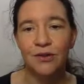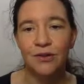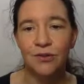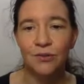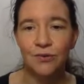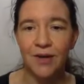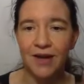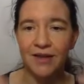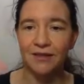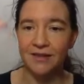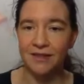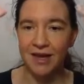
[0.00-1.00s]
to
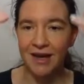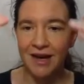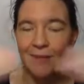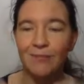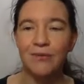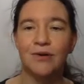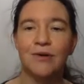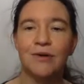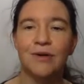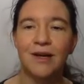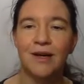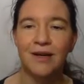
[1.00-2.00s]
either scale up
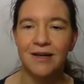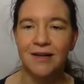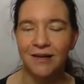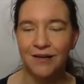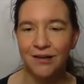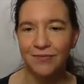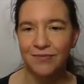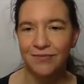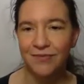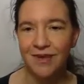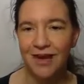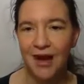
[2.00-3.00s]
your uh,
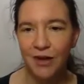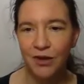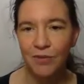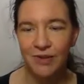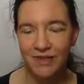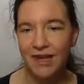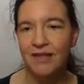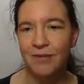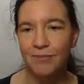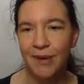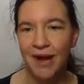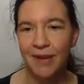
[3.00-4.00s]
arguments like
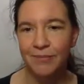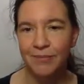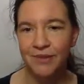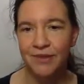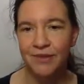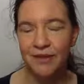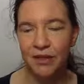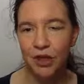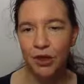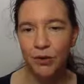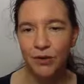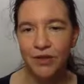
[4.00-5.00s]
the primes that
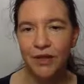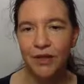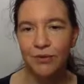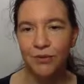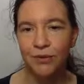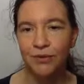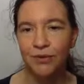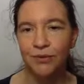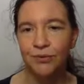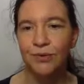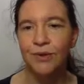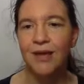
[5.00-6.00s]
you're using in order
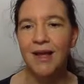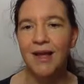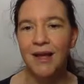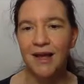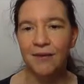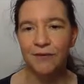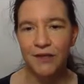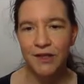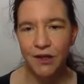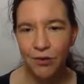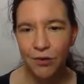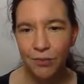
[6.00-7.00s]
to have
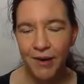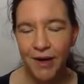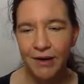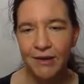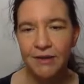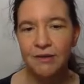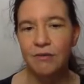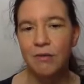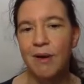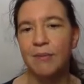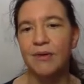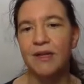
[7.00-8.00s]
secure pairings.
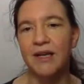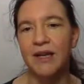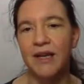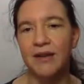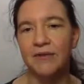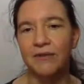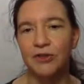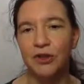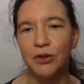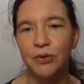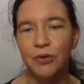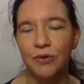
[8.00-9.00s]
Remember that I have
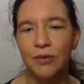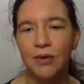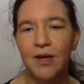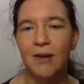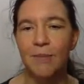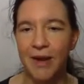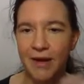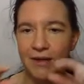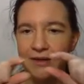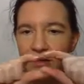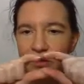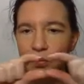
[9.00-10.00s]
shown you
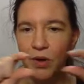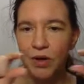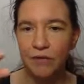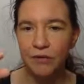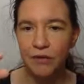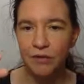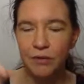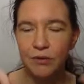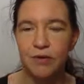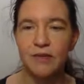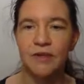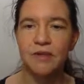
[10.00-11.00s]
pairings as one of the
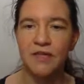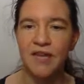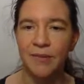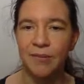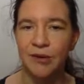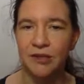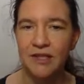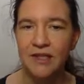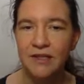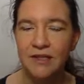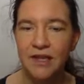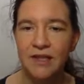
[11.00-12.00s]
rows in this table about
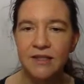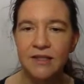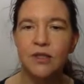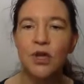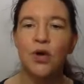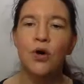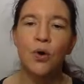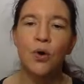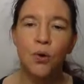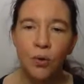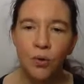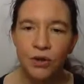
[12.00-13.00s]
key sizes,
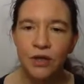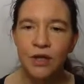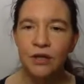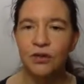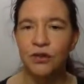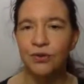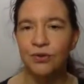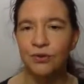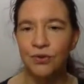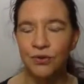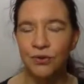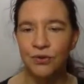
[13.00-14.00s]
or you can
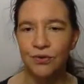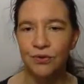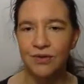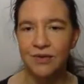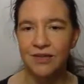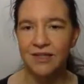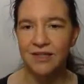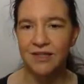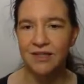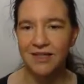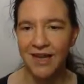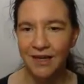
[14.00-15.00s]
choose to use this as
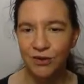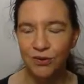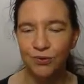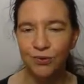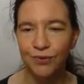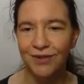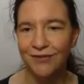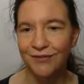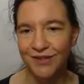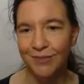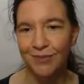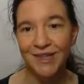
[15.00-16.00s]
an attack tool if
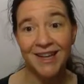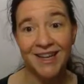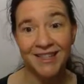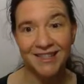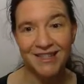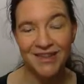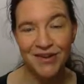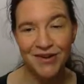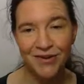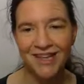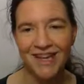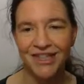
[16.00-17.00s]
somebody has
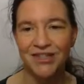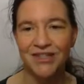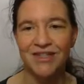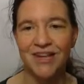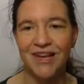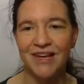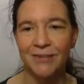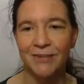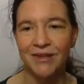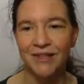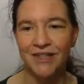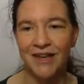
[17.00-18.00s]
not actually scaled up
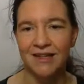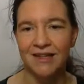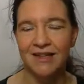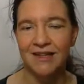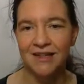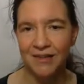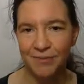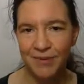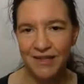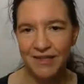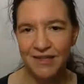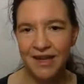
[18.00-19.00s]
the attack, uh, the
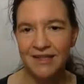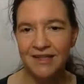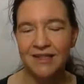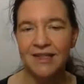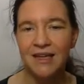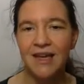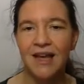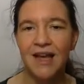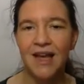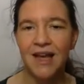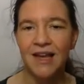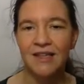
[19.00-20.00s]
p sizes
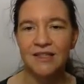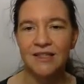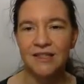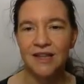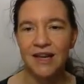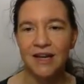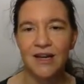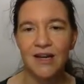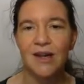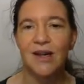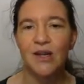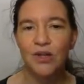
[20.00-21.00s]
and is then
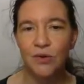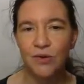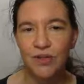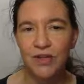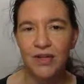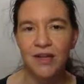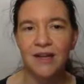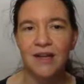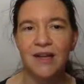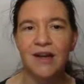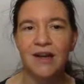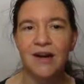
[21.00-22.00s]
using
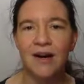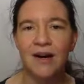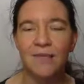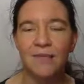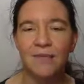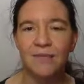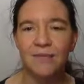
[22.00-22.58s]
um,